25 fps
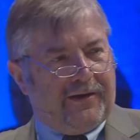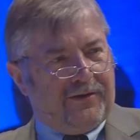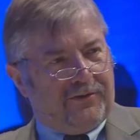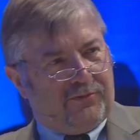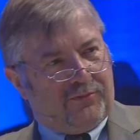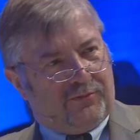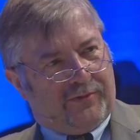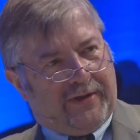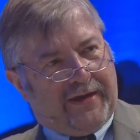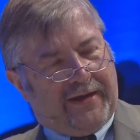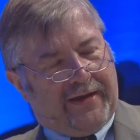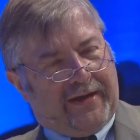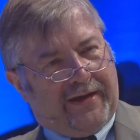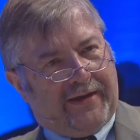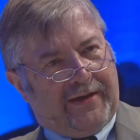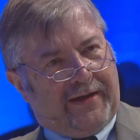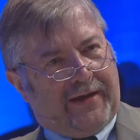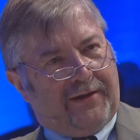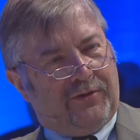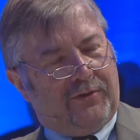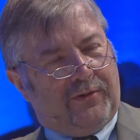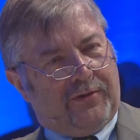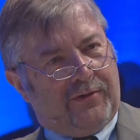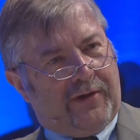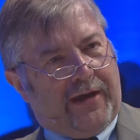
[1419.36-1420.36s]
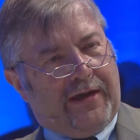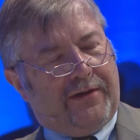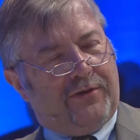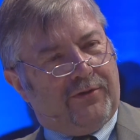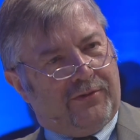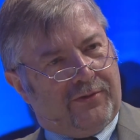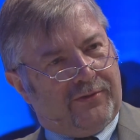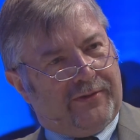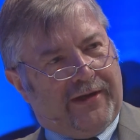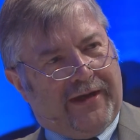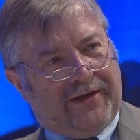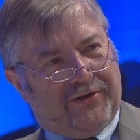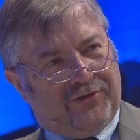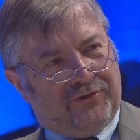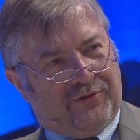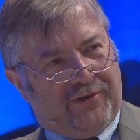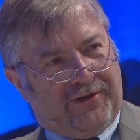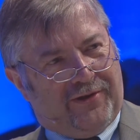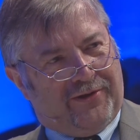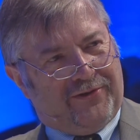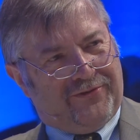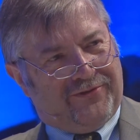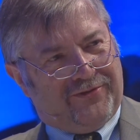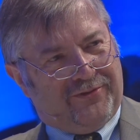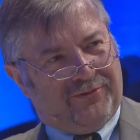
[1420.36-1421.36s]
you not actually
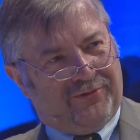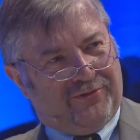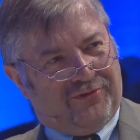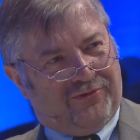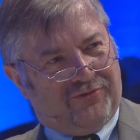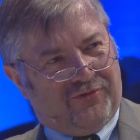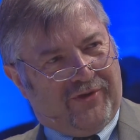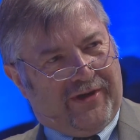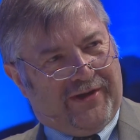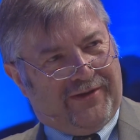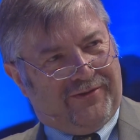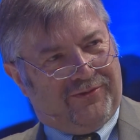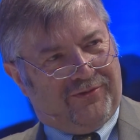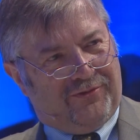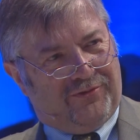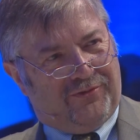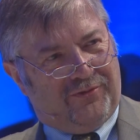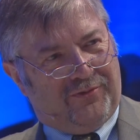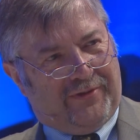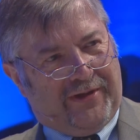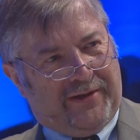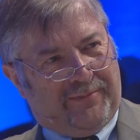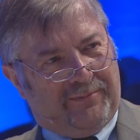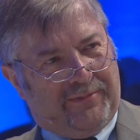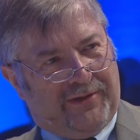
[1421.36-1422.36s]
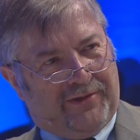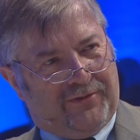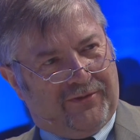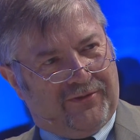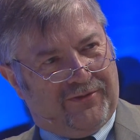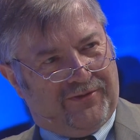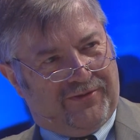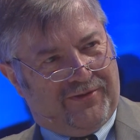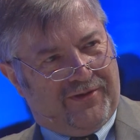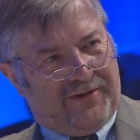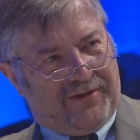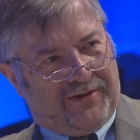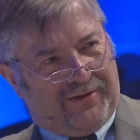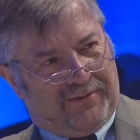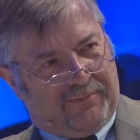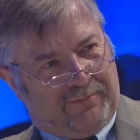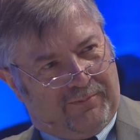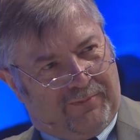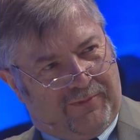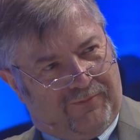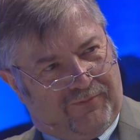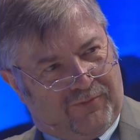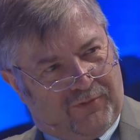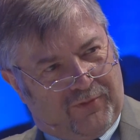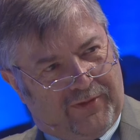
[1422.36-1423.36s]
also trying to do that? Because
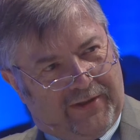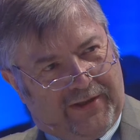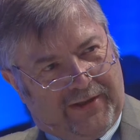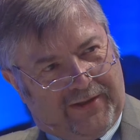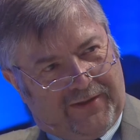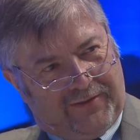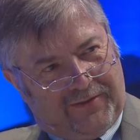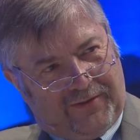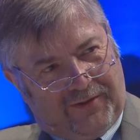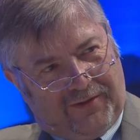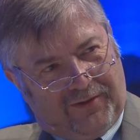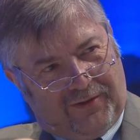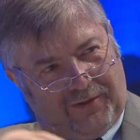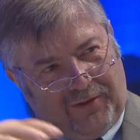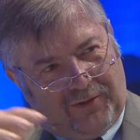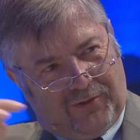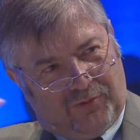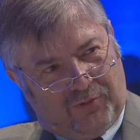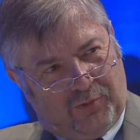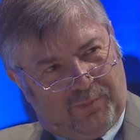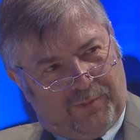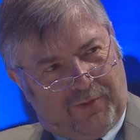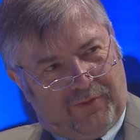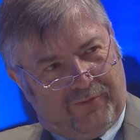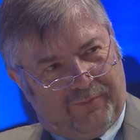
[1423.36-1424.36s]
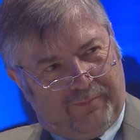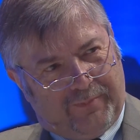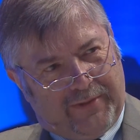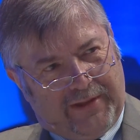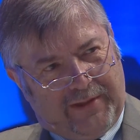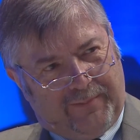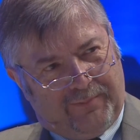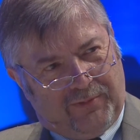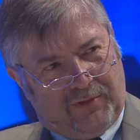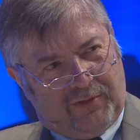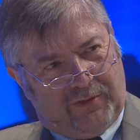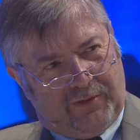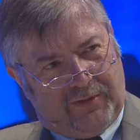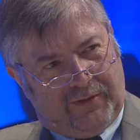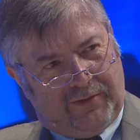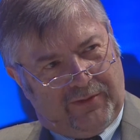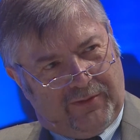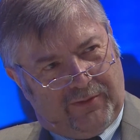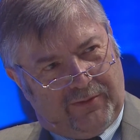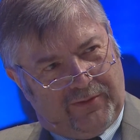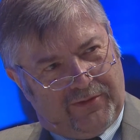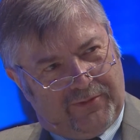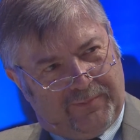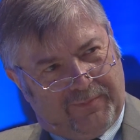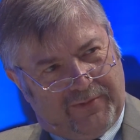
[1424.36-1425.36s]
before you get a group of people
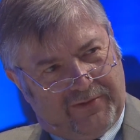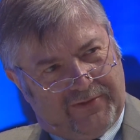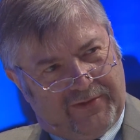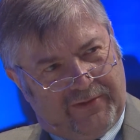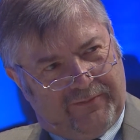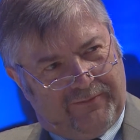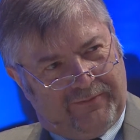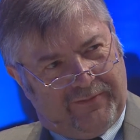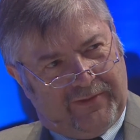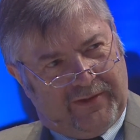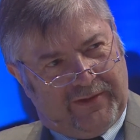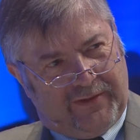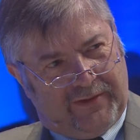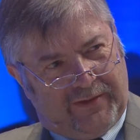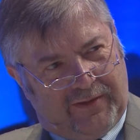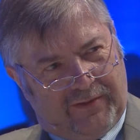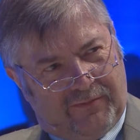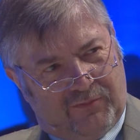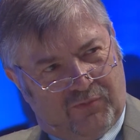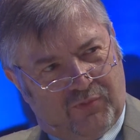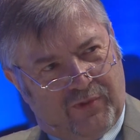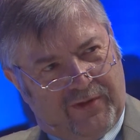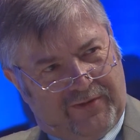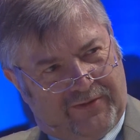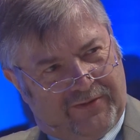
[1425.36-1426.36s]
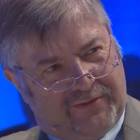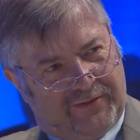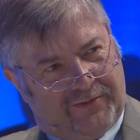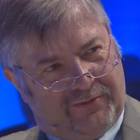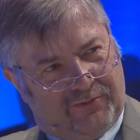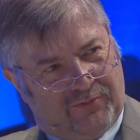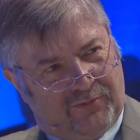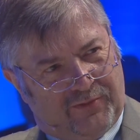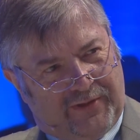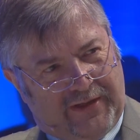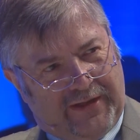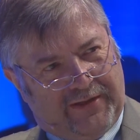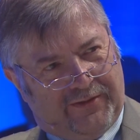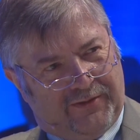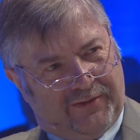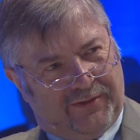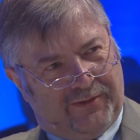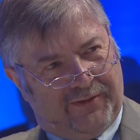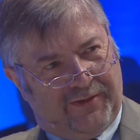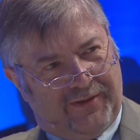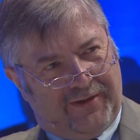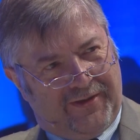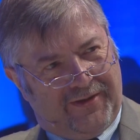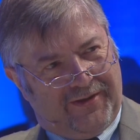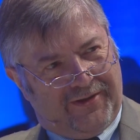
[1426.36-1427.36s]
on a specific risk together,
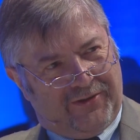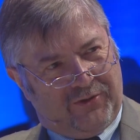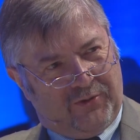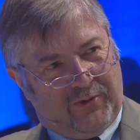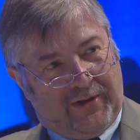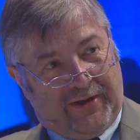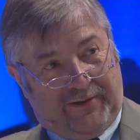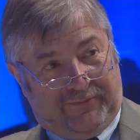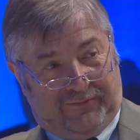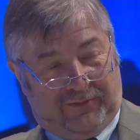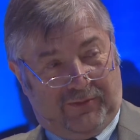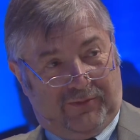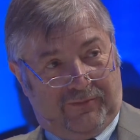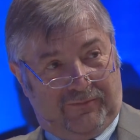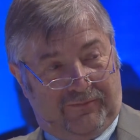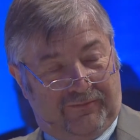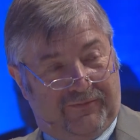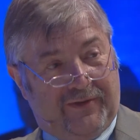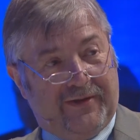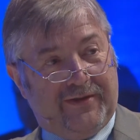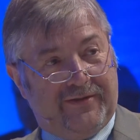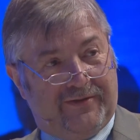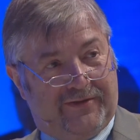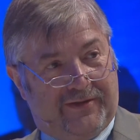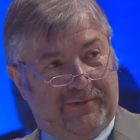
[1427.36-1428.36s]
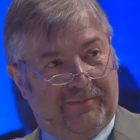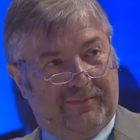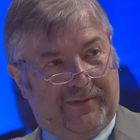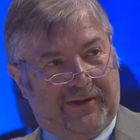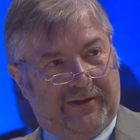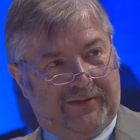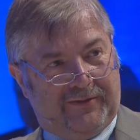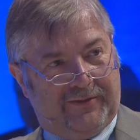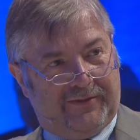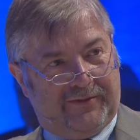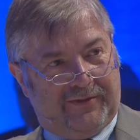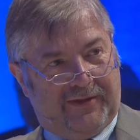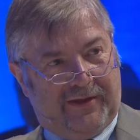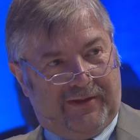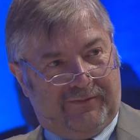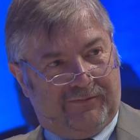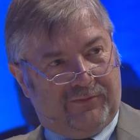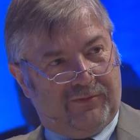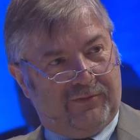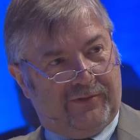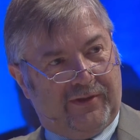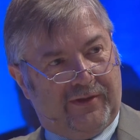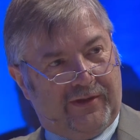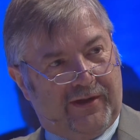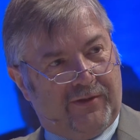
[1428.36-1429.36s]
you have to convince them that they have
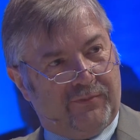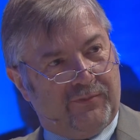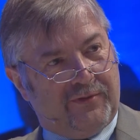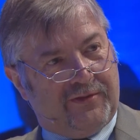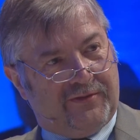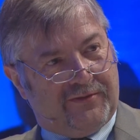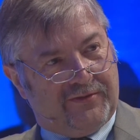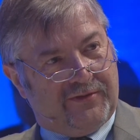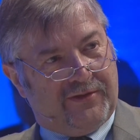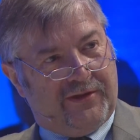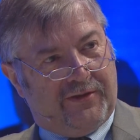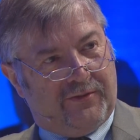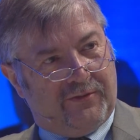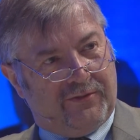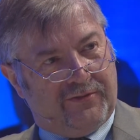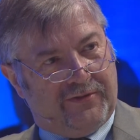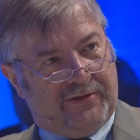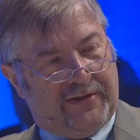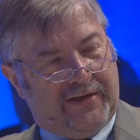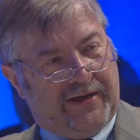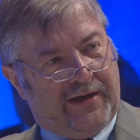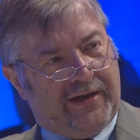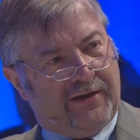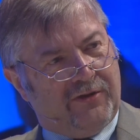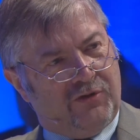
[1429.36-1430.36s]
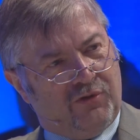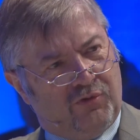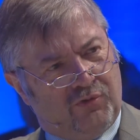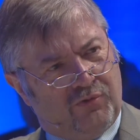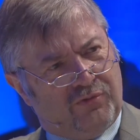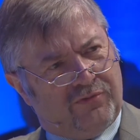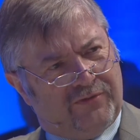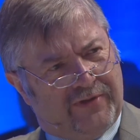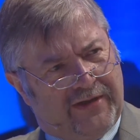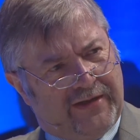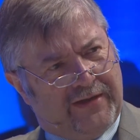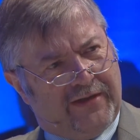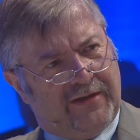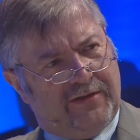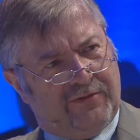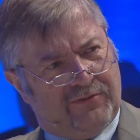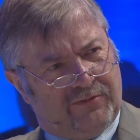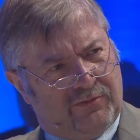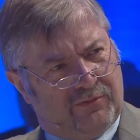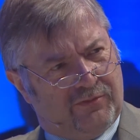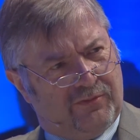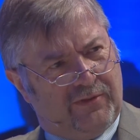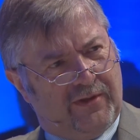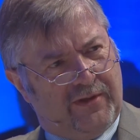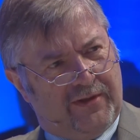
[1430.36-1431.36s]
to take that risk seriously. Are you taking
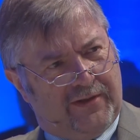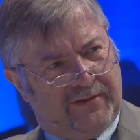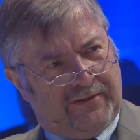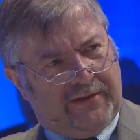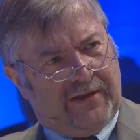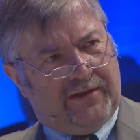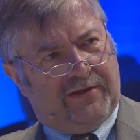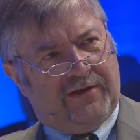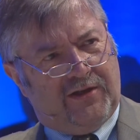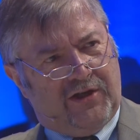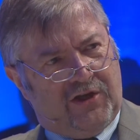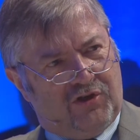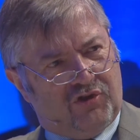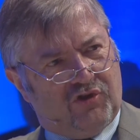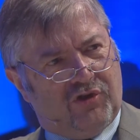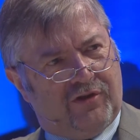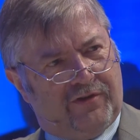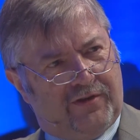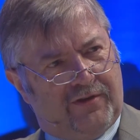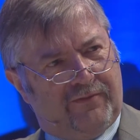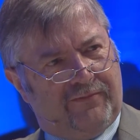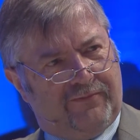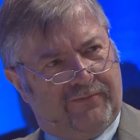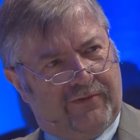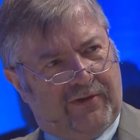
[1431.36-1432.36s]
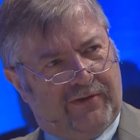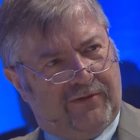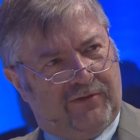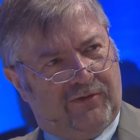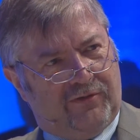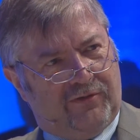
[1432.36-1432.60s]
that initiative, and